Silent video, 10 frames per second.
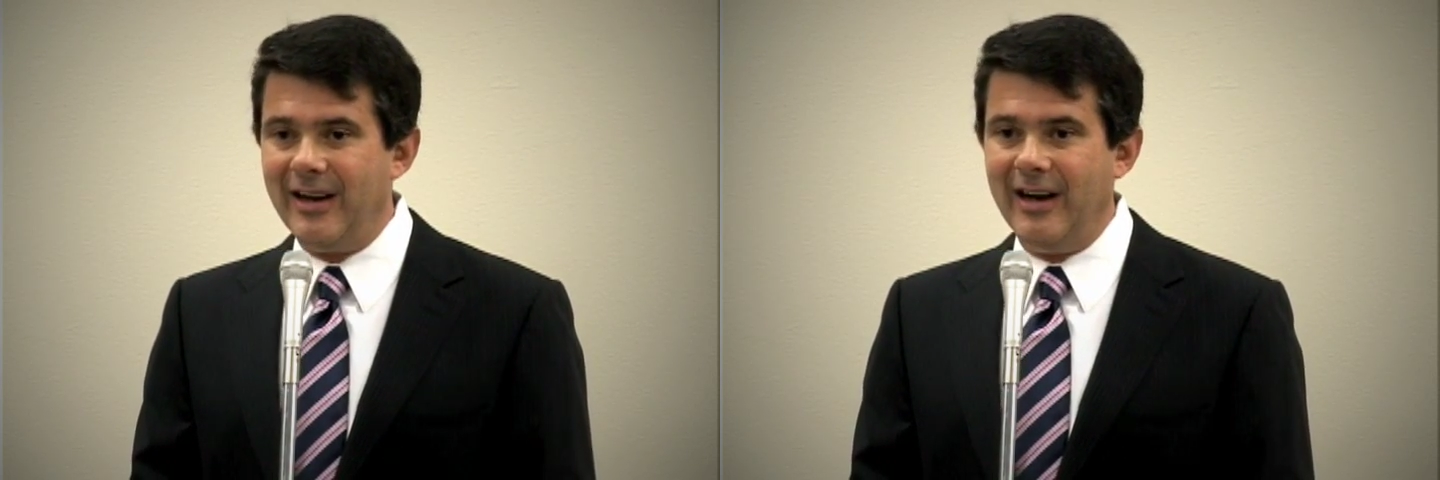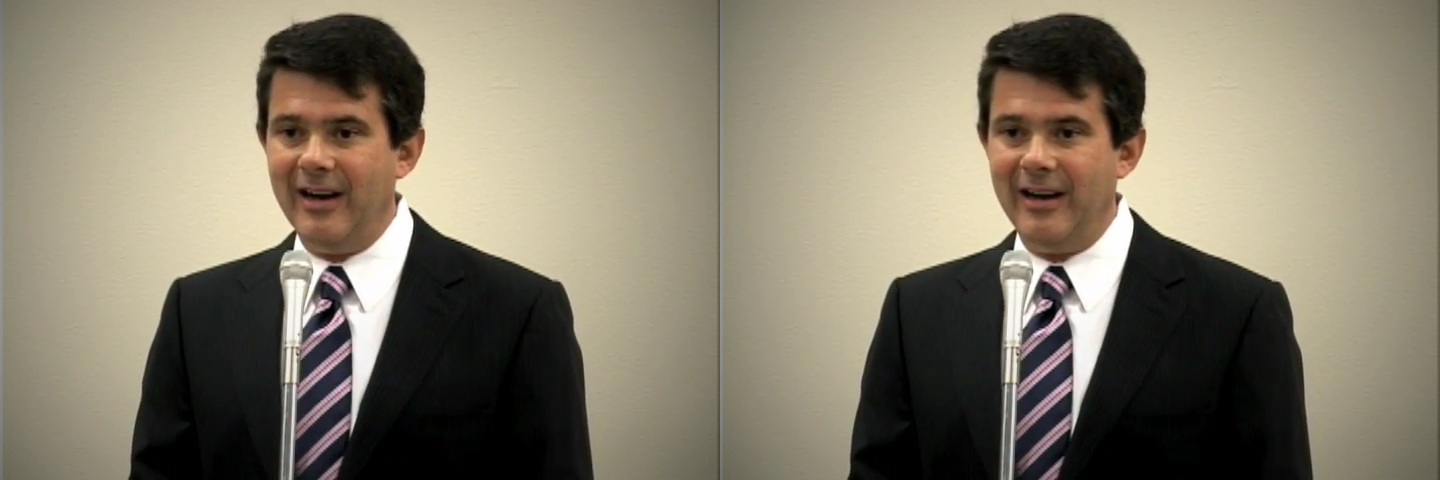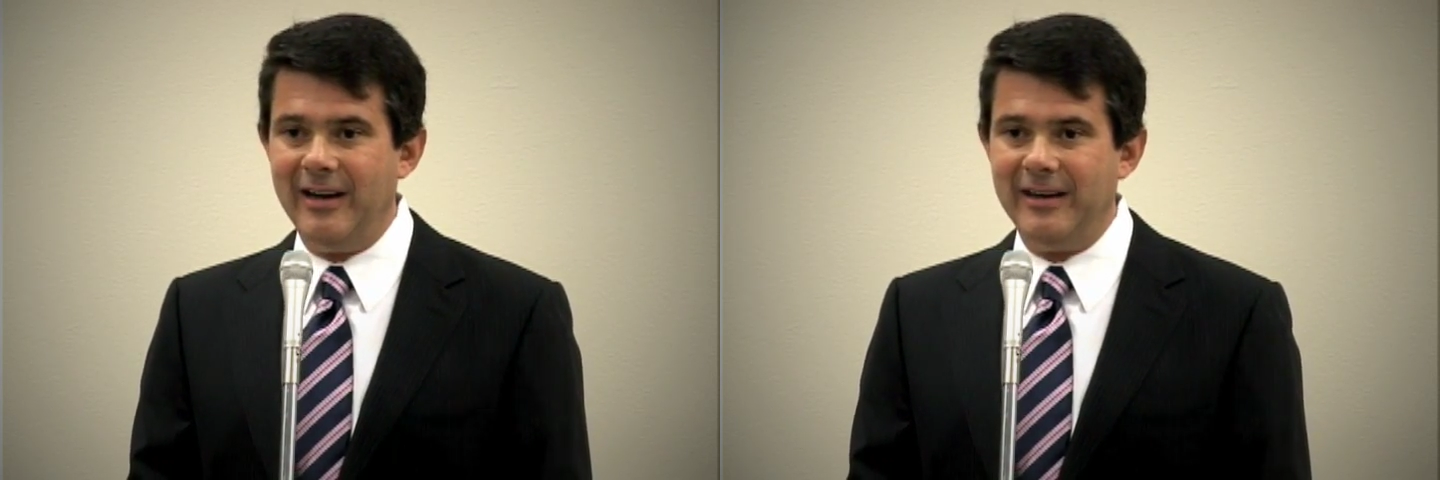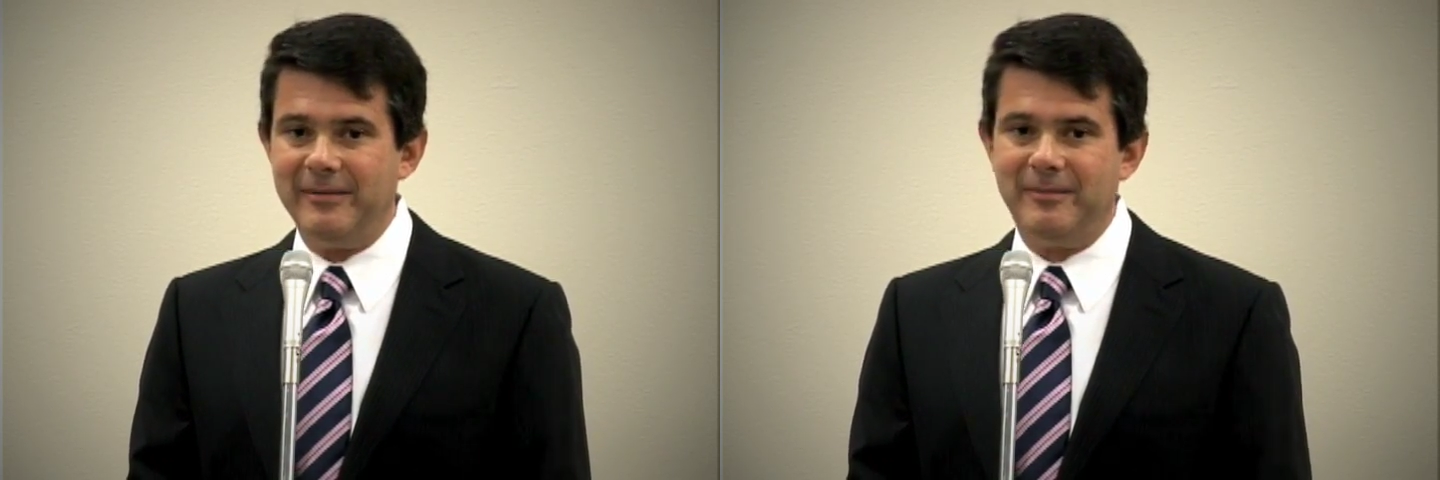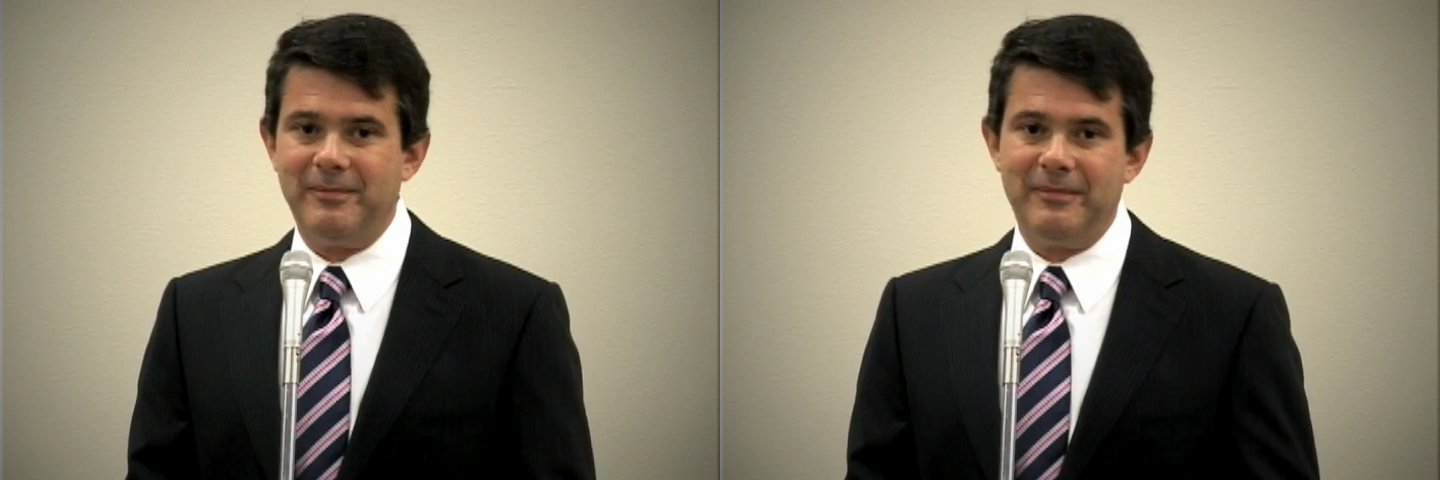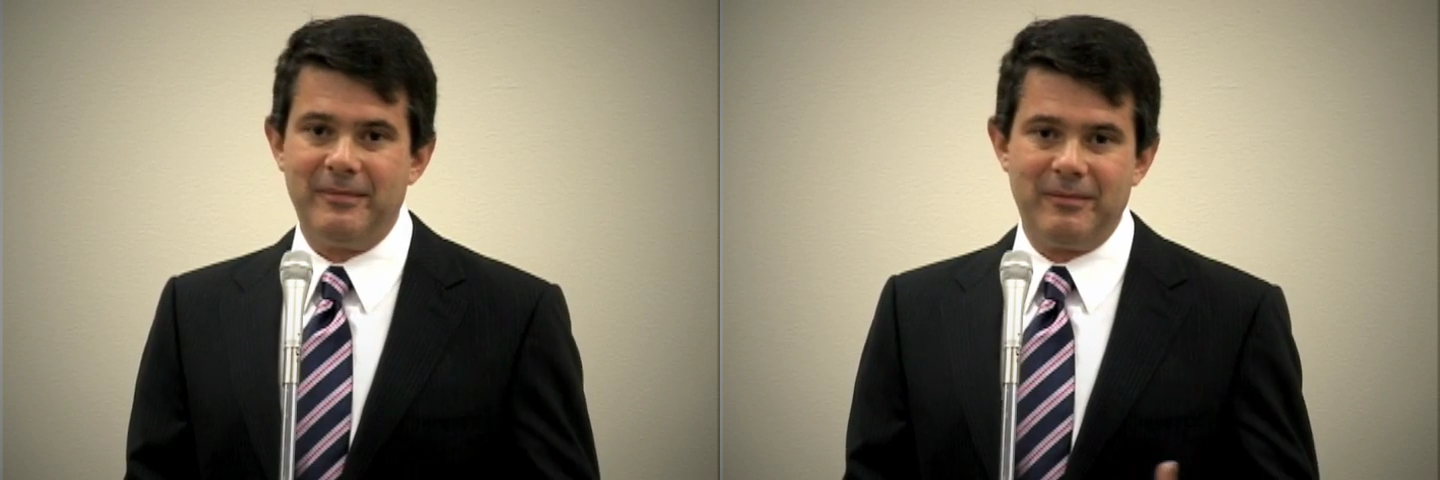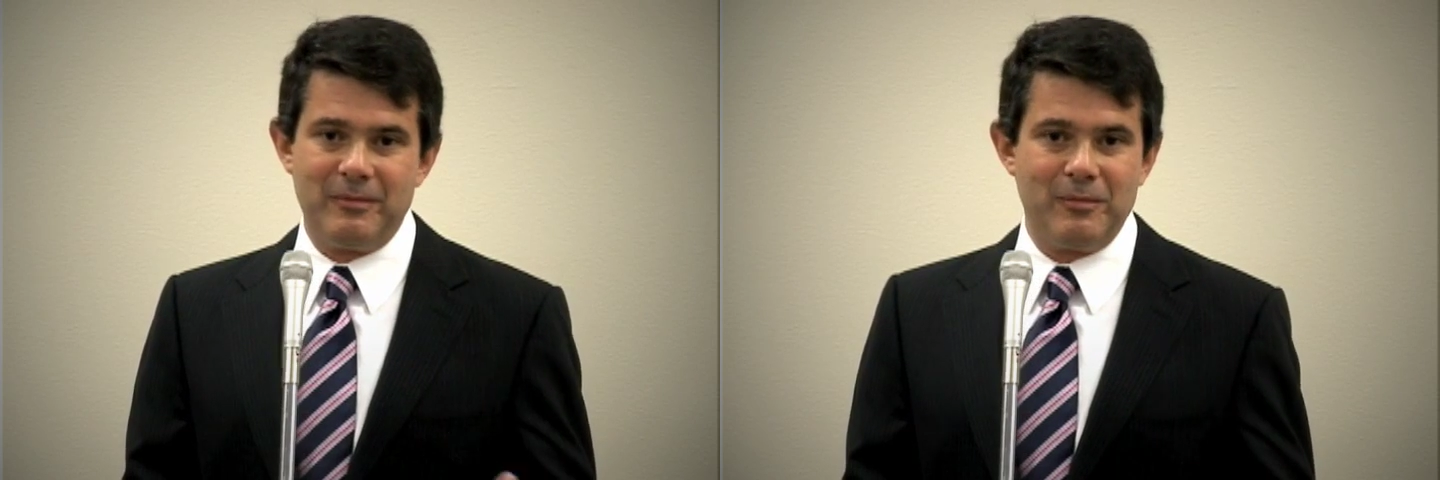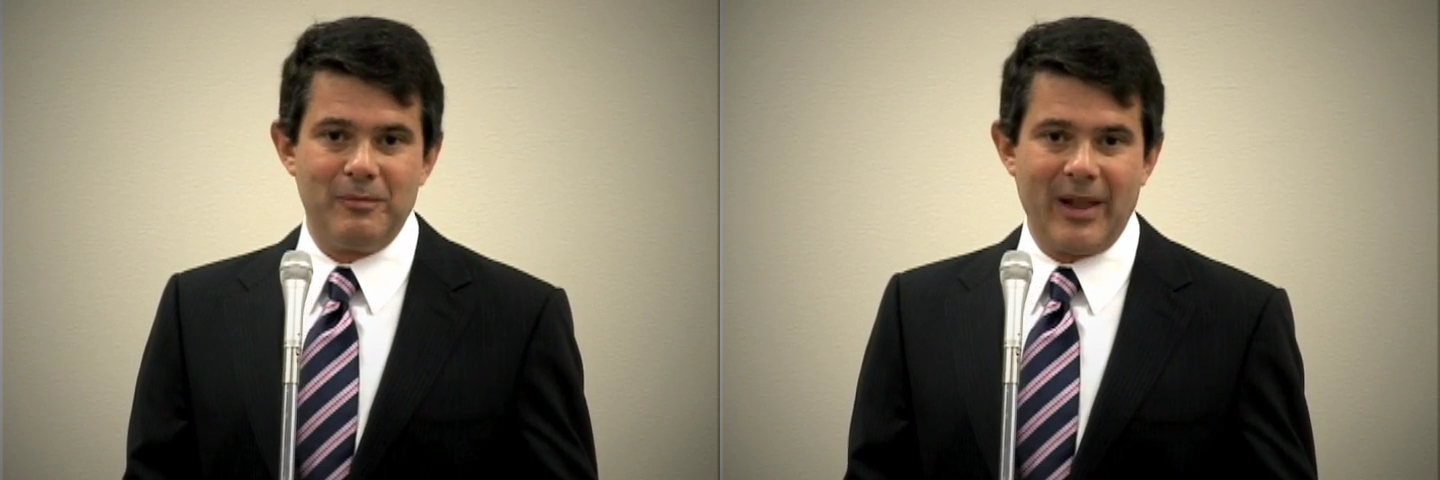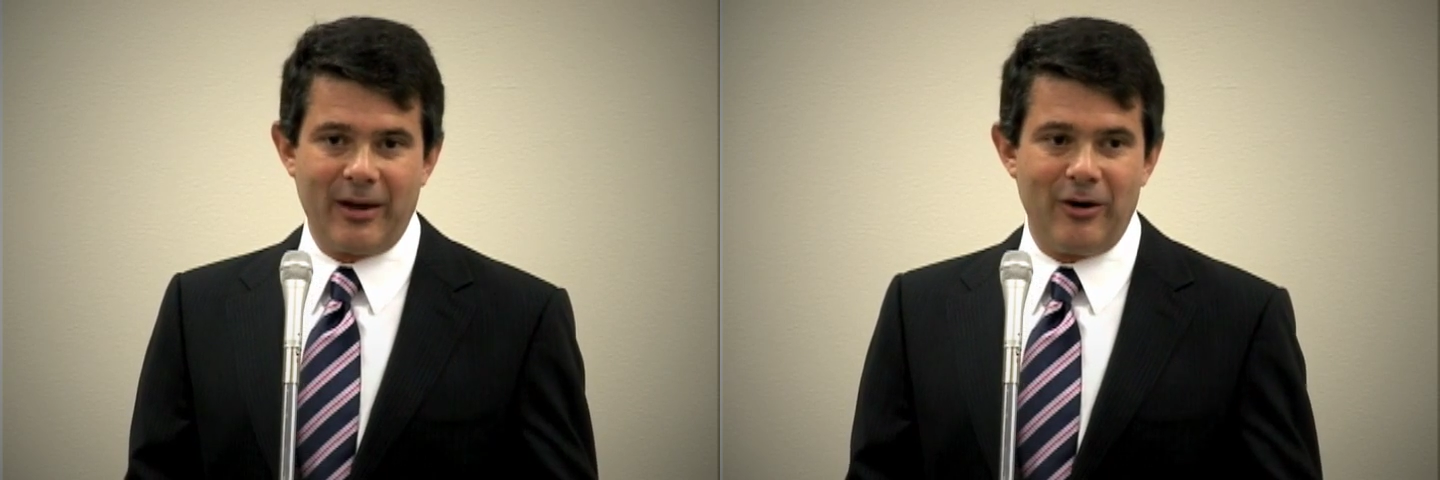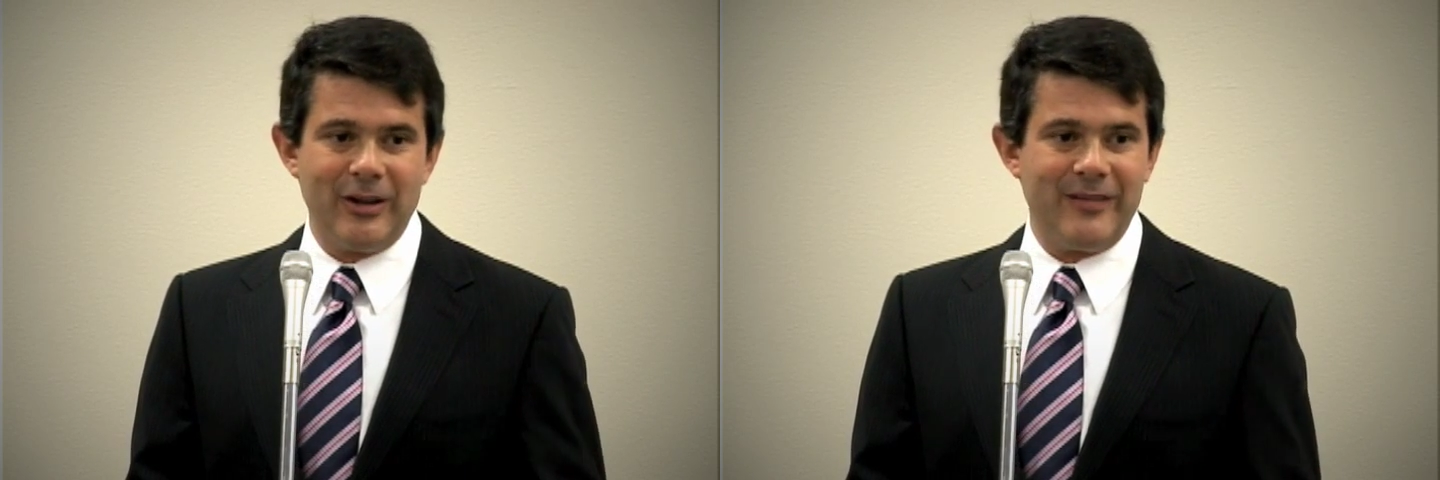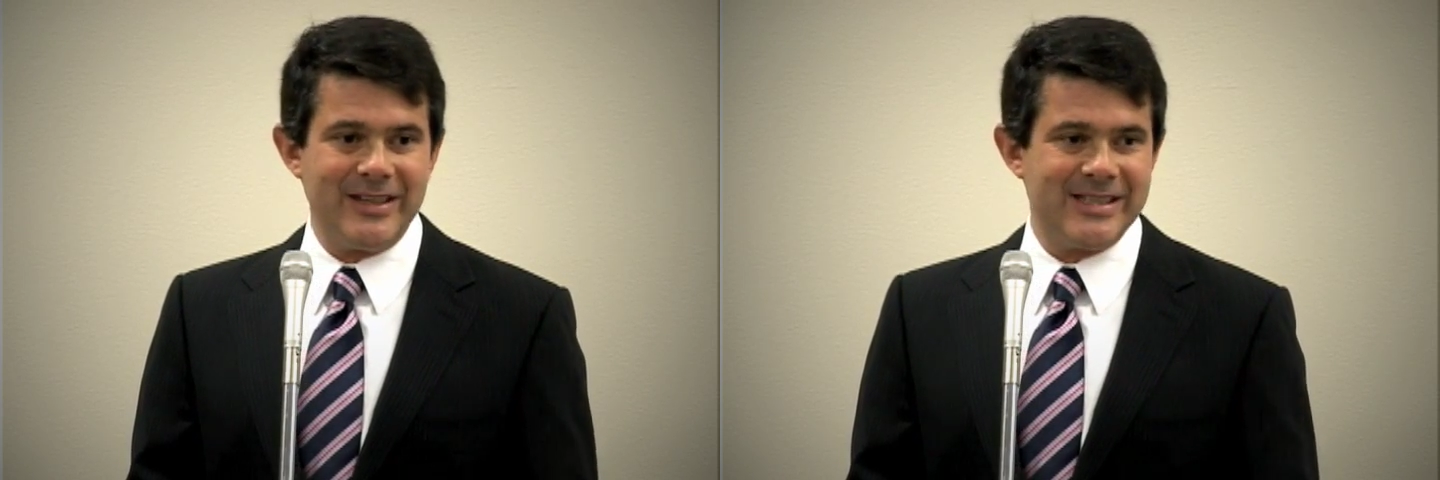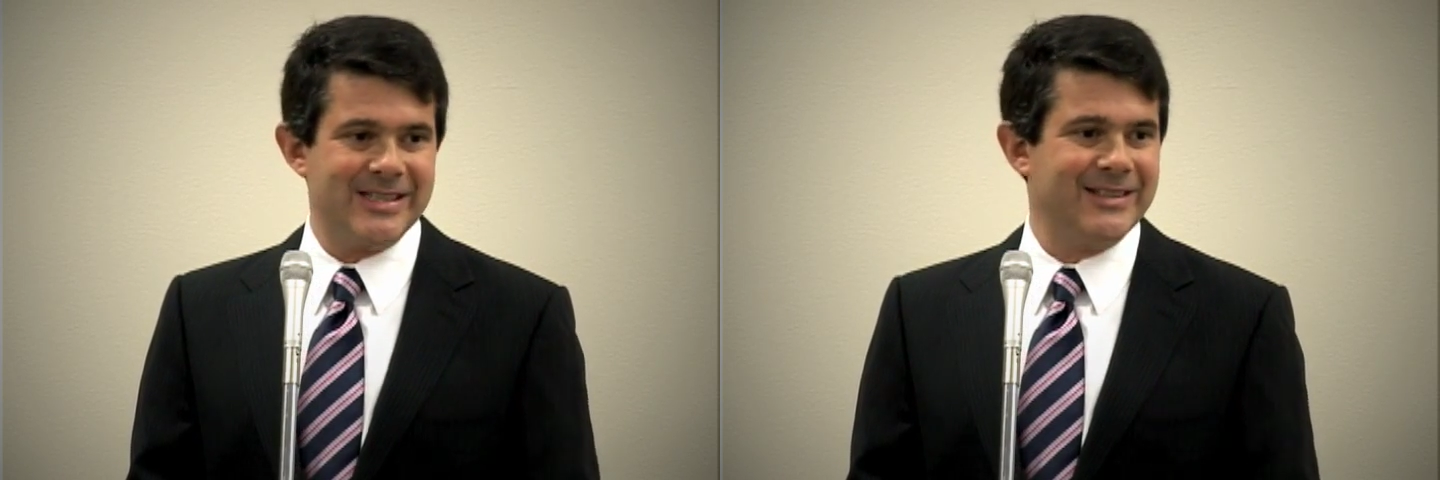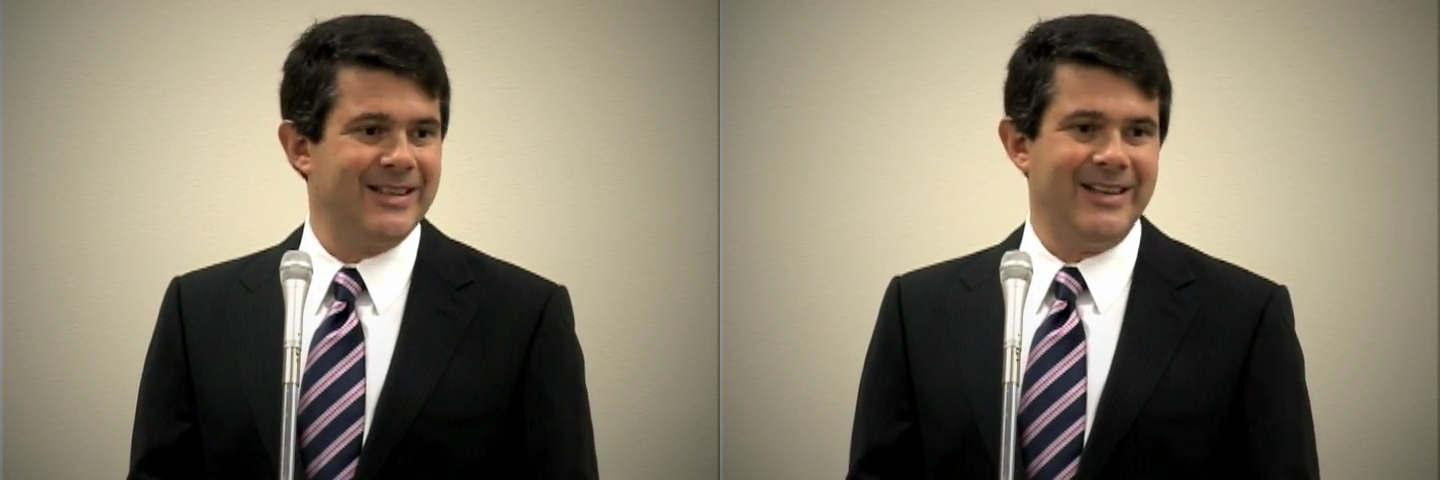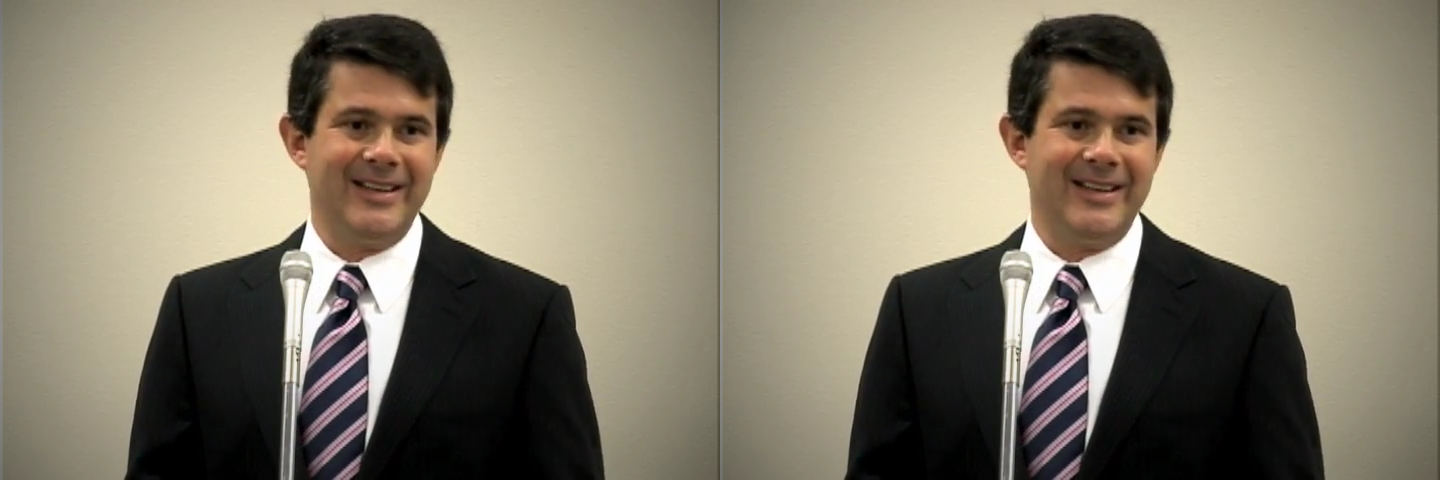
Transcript: Uh, like all of us,